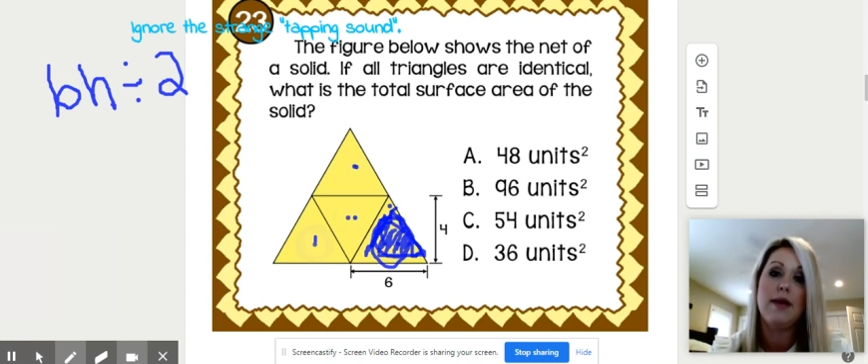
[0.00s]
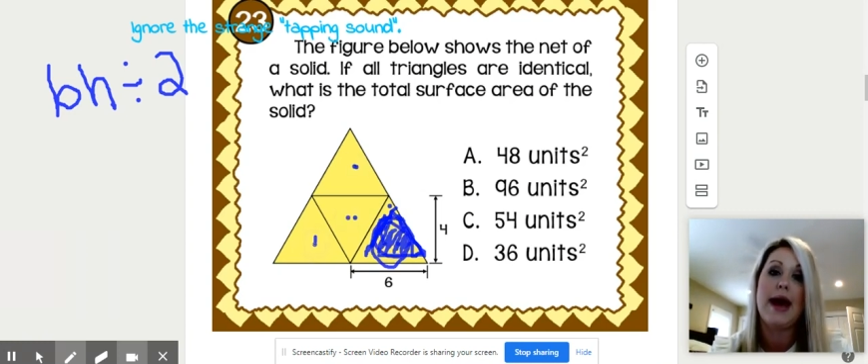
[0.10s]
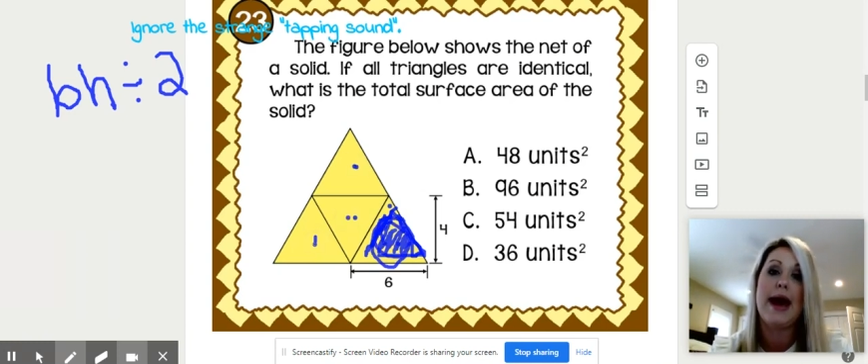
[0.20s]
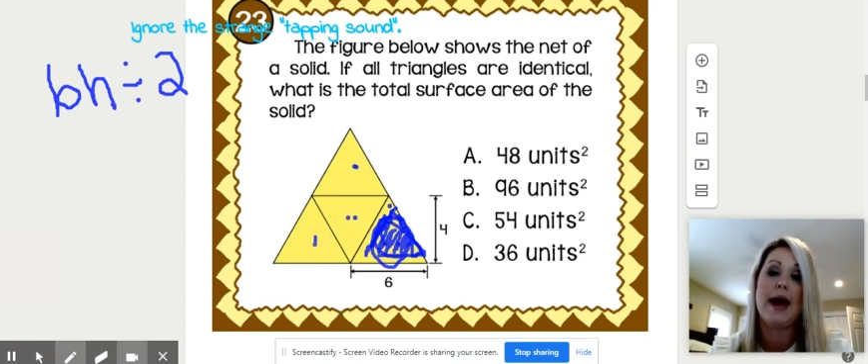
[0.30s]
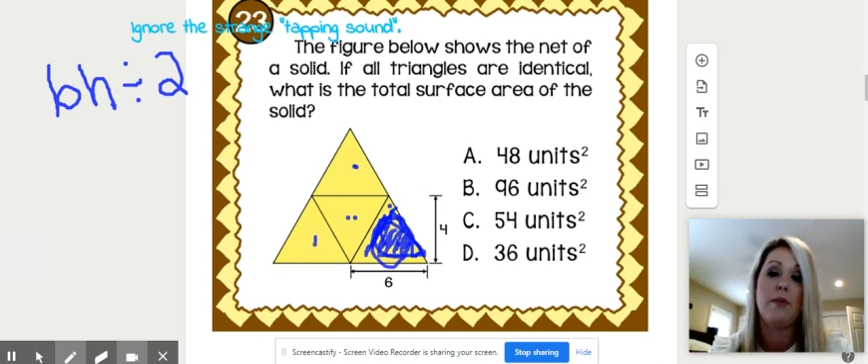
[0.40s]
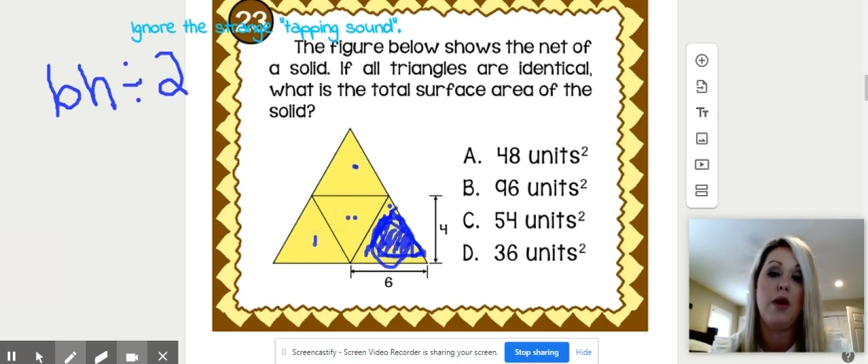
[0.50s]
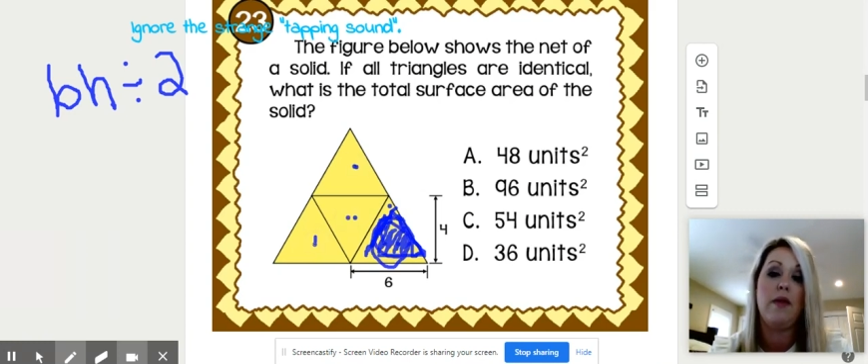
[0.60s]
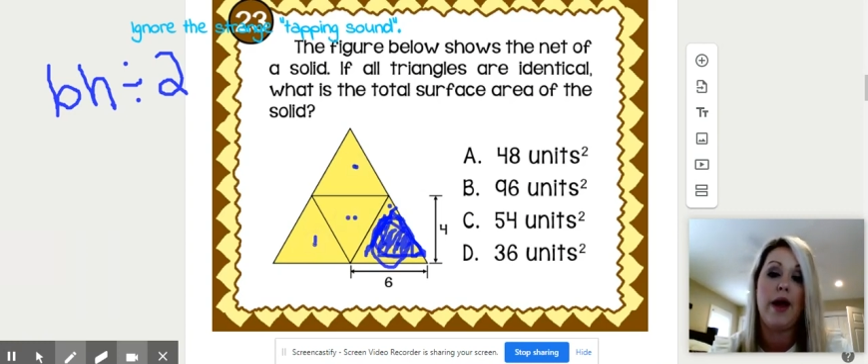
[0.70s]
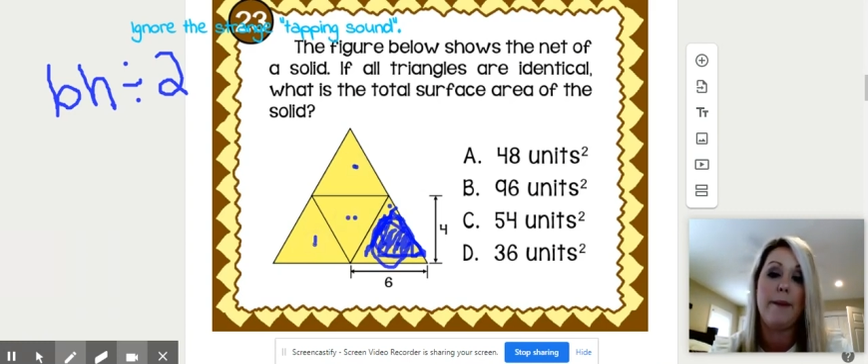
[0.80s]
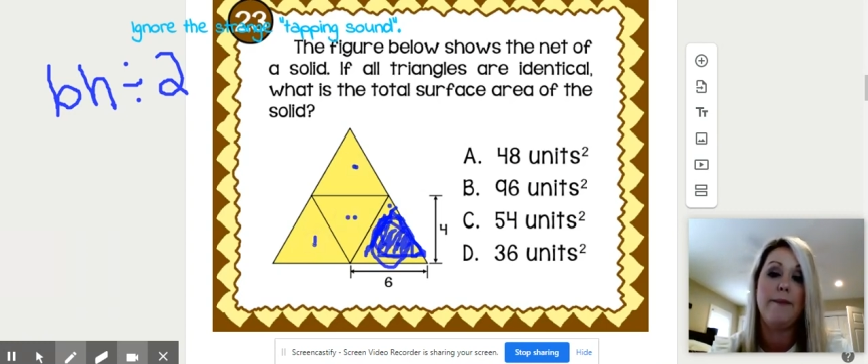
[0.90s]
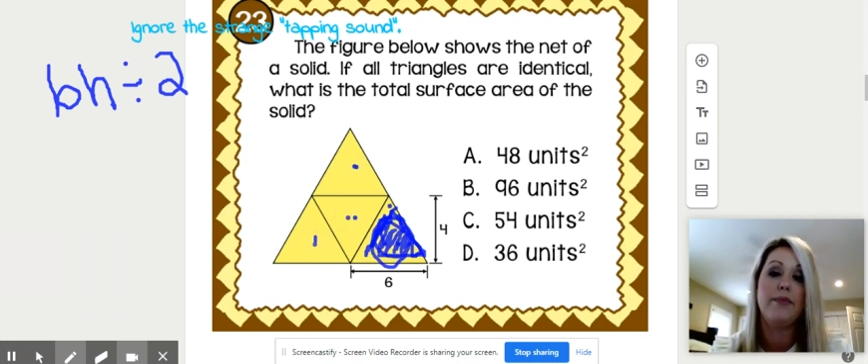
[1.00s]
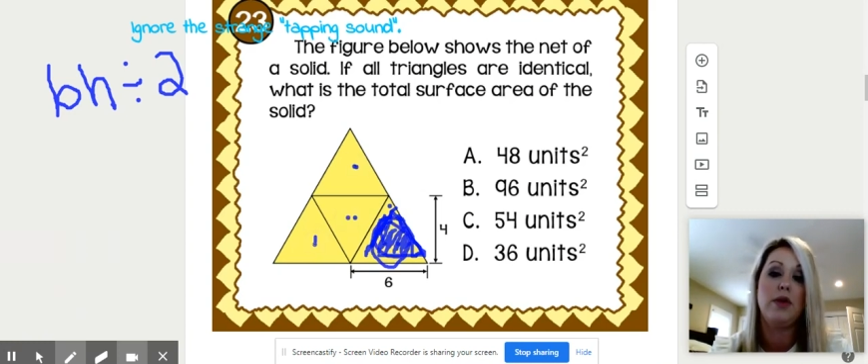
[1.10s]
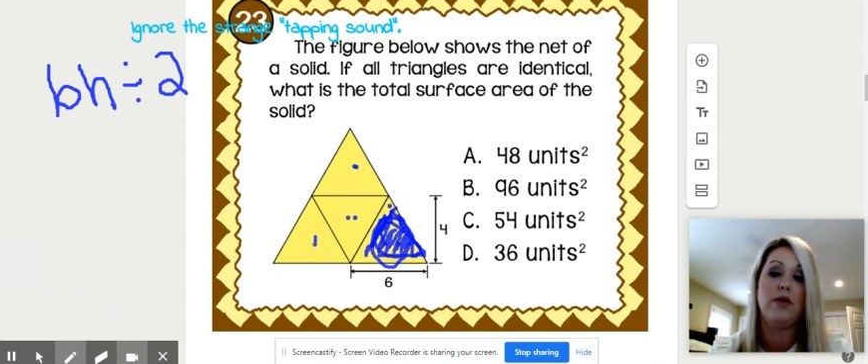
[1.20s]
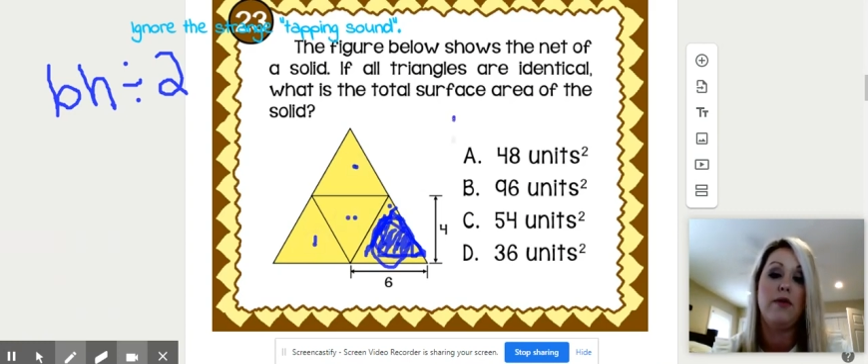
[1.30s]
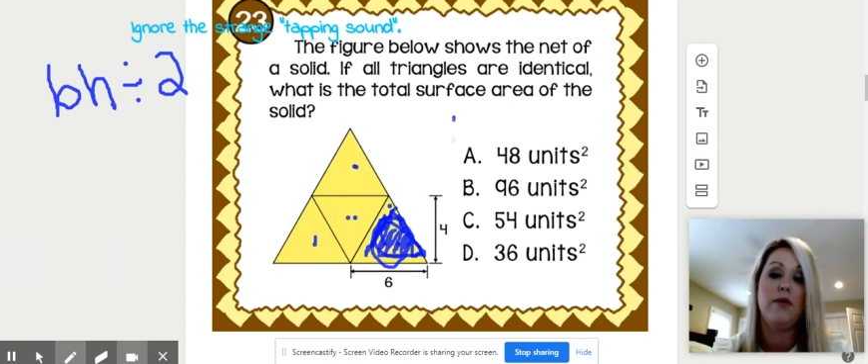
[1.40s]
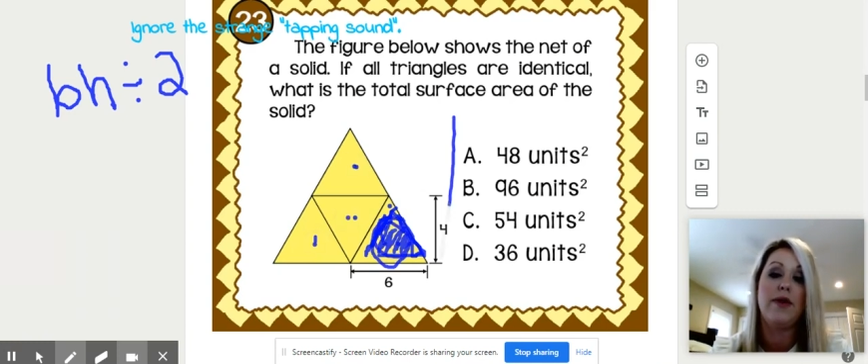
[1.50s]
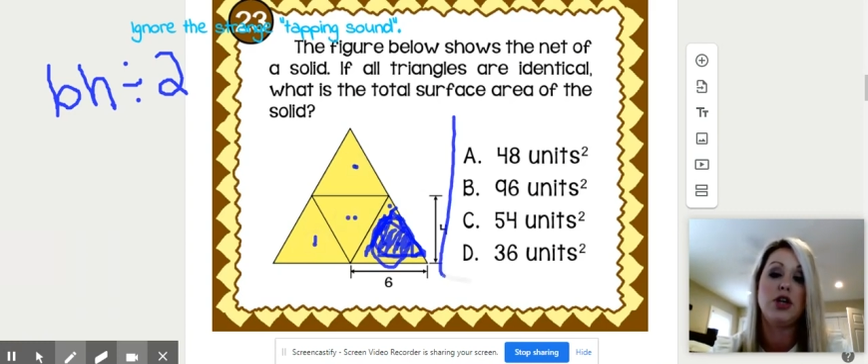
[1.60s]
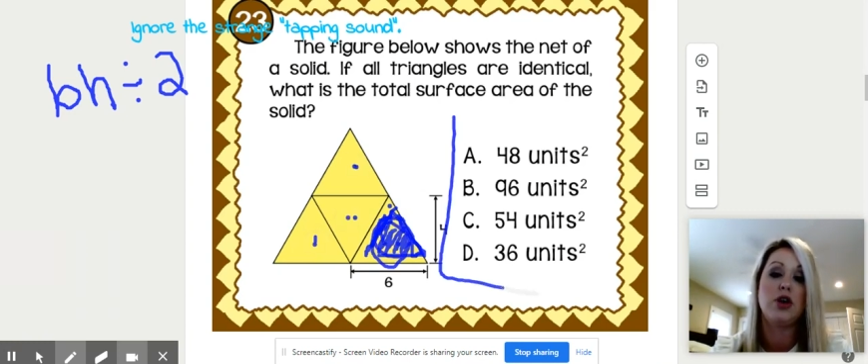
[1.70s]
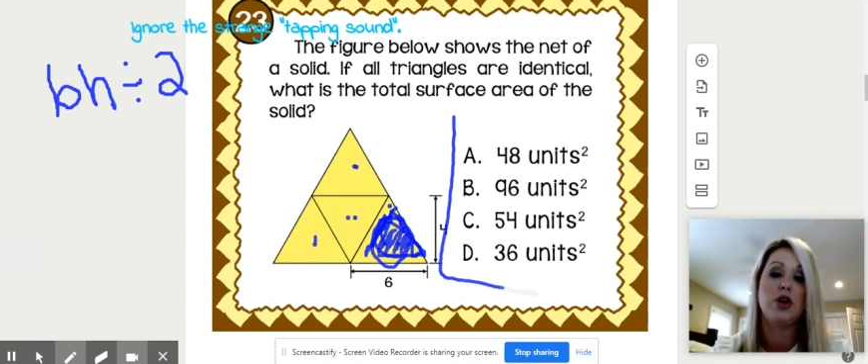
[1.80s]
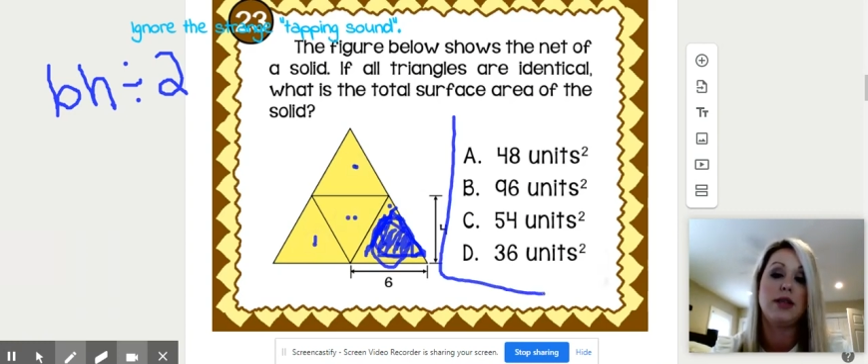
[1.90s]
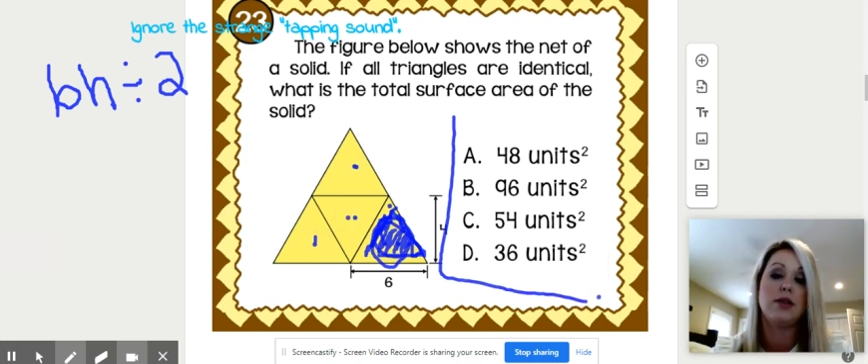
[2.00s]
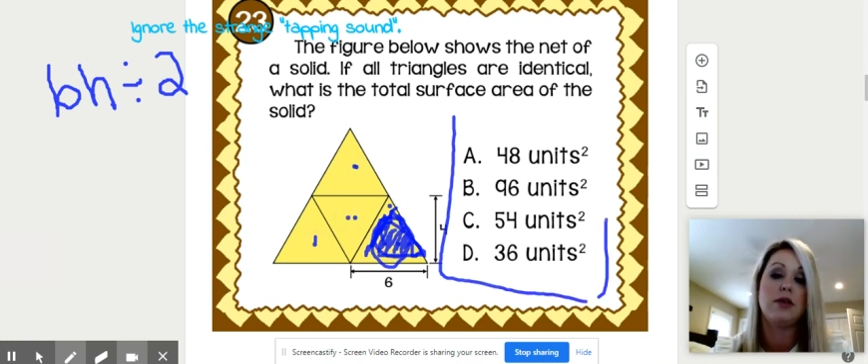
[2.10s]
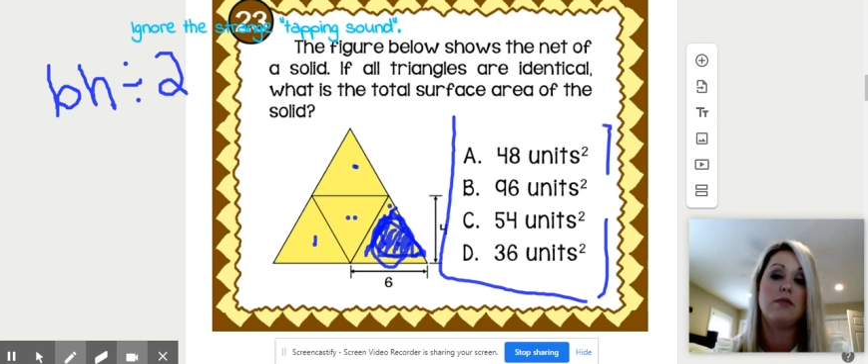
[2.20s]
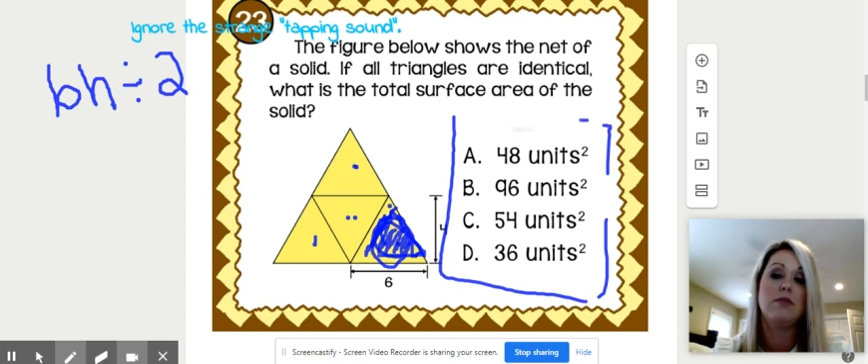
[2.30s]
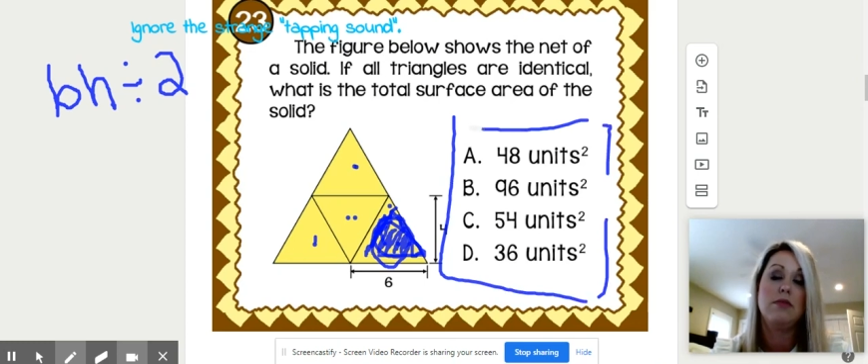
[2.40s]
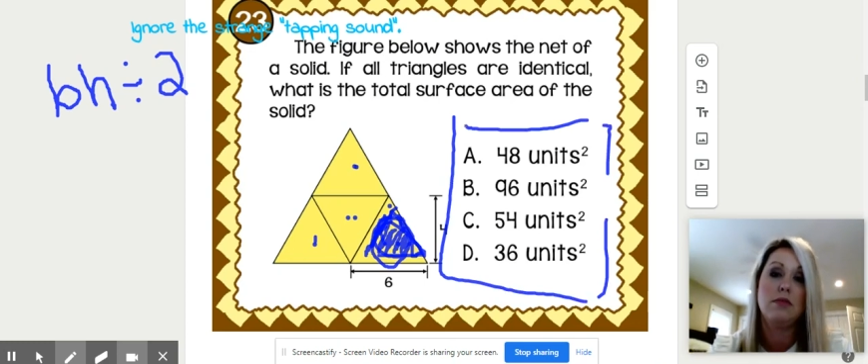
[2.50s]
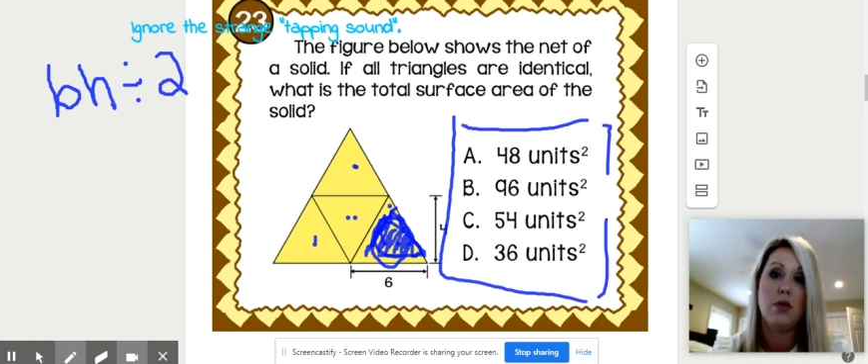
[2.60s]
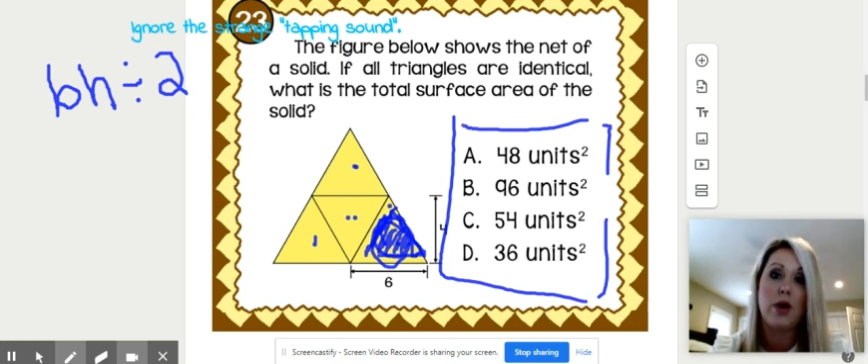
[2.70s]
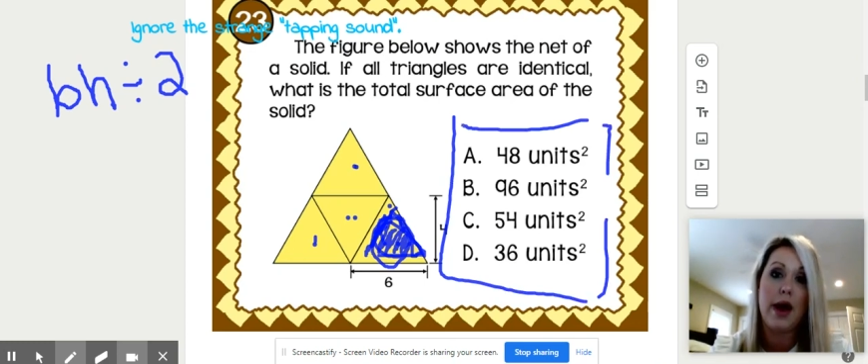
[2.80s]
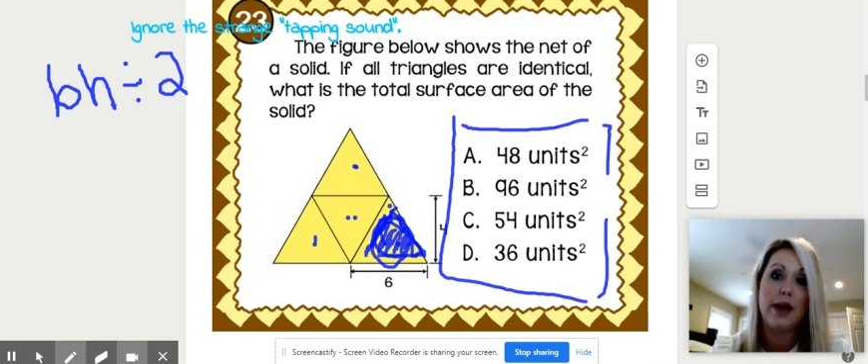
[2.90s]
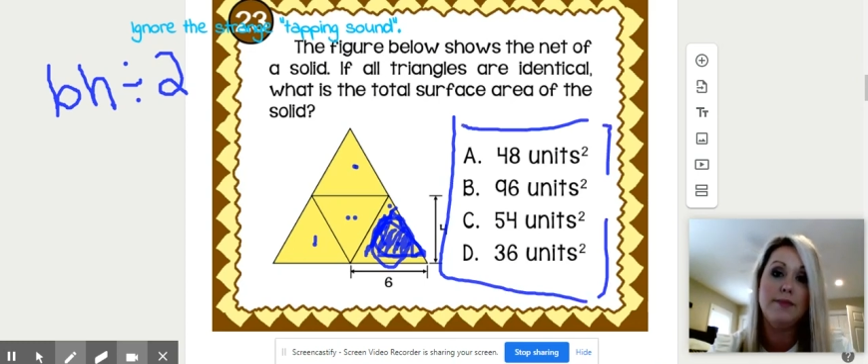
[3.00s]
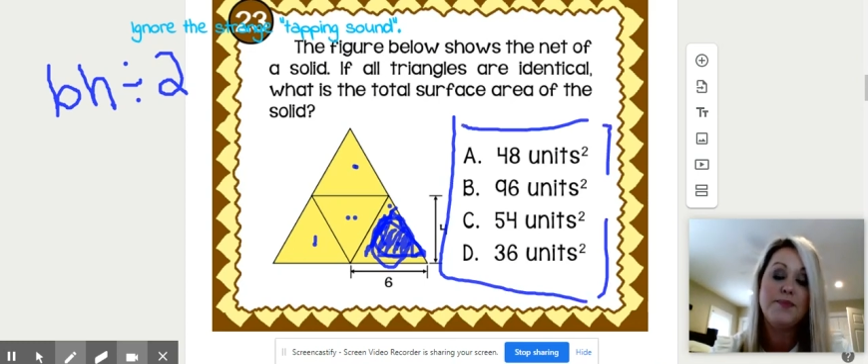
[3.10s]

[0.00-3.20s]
Add them all up. You'll find your answer. Okay?